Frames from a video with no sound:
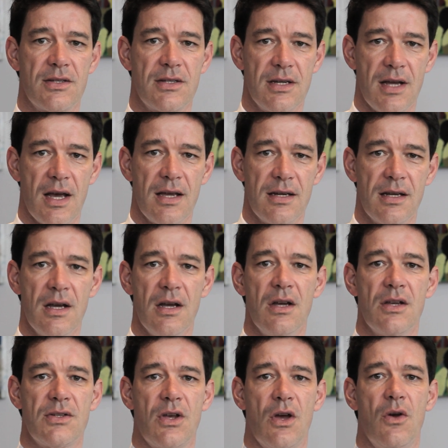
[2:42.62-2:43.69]
to date.
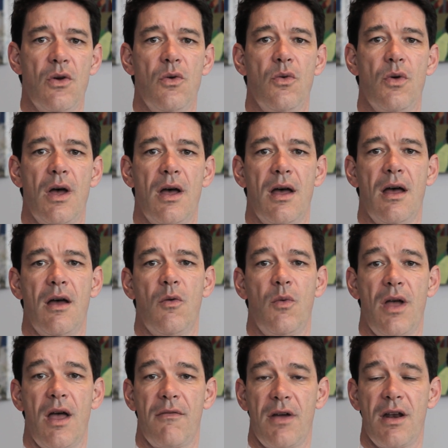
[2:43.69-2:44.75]
So we
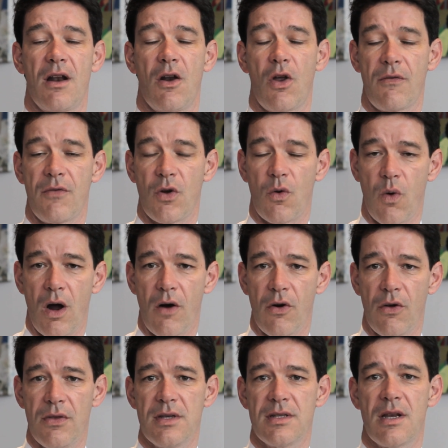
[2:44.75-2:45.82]
have had a lot of inquiry
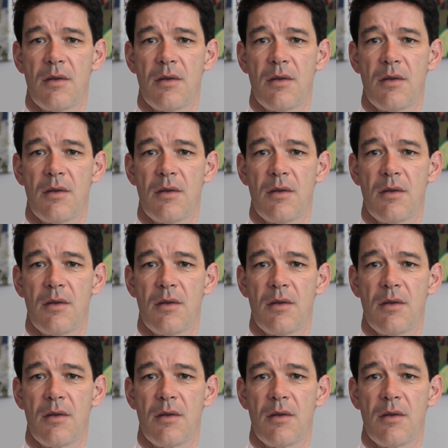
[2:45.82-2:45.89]
on this,